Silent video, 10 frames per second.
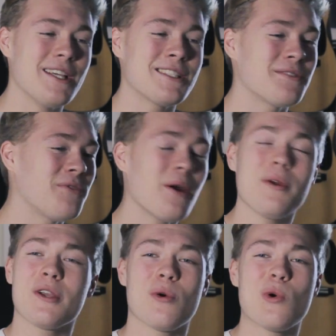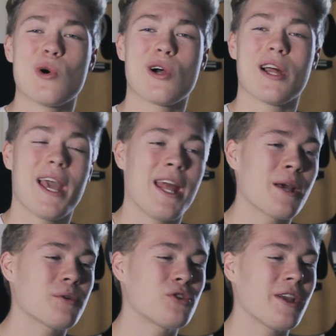It's very cool,
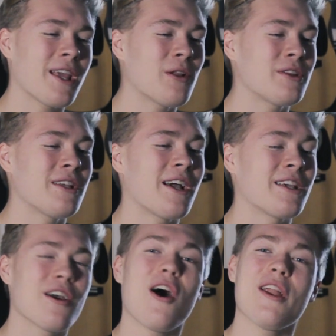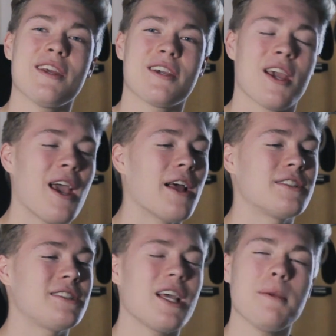and I'm trying out the iconic
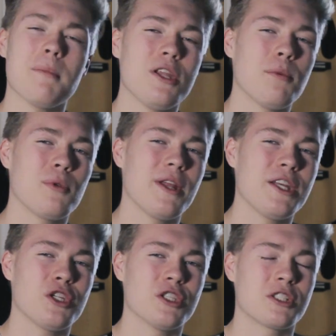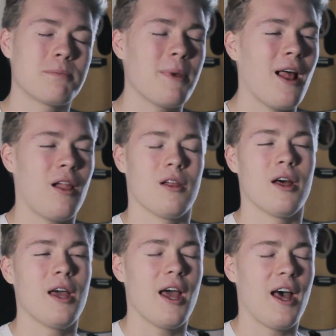time manipulation spell
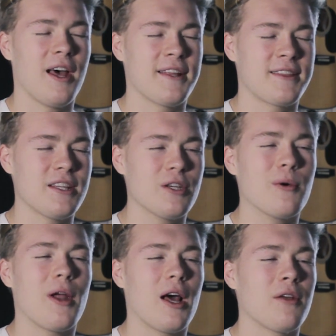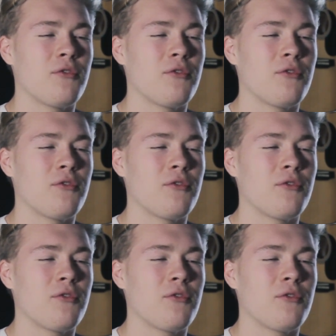uh, thing going on.